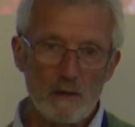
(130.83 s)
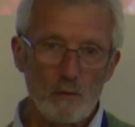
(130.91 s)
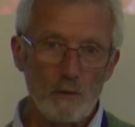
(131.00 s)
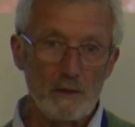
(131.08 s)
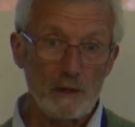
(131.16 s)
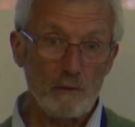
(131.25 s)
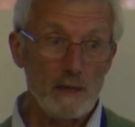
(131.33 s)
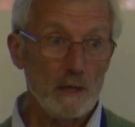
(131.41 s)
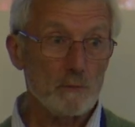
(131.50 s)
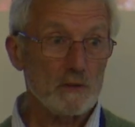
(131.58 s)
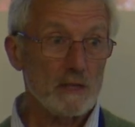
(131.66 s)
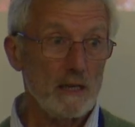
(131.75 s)
when the
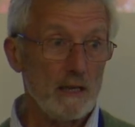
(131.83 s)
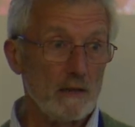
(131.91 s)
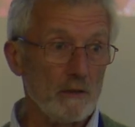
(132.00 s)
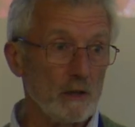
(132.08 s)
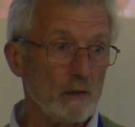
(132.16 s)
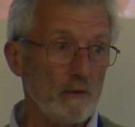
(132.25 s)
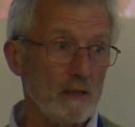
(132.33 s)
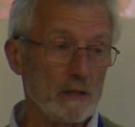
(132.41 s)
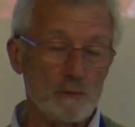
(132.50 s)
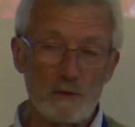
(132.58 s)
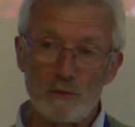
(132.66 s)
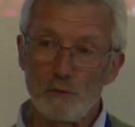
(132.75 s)
ground was hard, and the
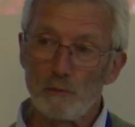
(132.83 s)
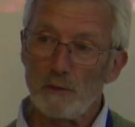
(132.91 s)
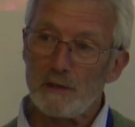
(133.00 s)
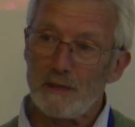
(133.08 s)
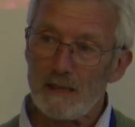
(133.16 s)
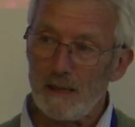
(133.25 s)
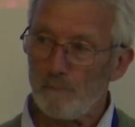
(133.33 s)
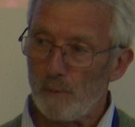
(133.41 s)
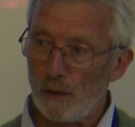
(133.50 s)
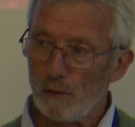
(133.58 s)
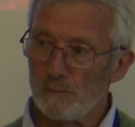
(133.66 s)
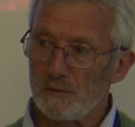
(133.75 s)
Corellas, which normally dig up
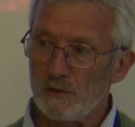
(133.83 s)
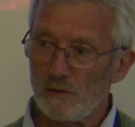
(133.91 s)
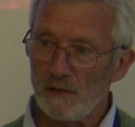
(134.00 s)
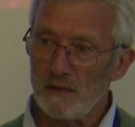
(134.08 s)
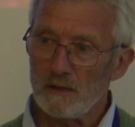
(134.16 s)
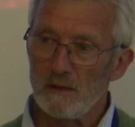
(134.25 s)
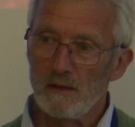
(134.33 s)
bulbs to eat,